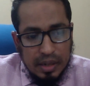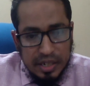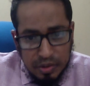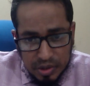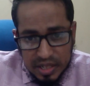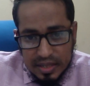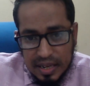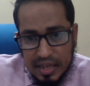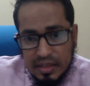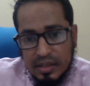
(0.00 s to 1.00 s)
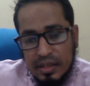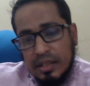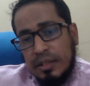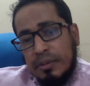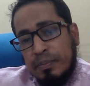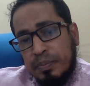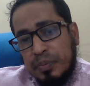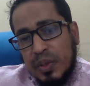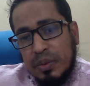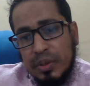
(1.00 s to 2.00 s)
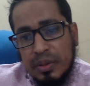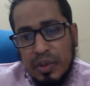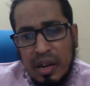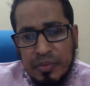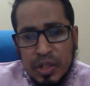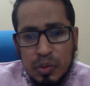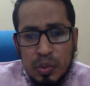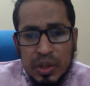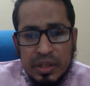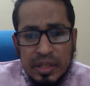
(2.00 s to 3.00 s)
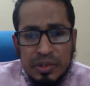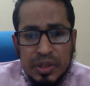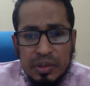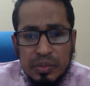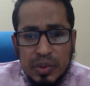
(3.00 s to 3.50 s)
I noticed that after 2 or 3 hours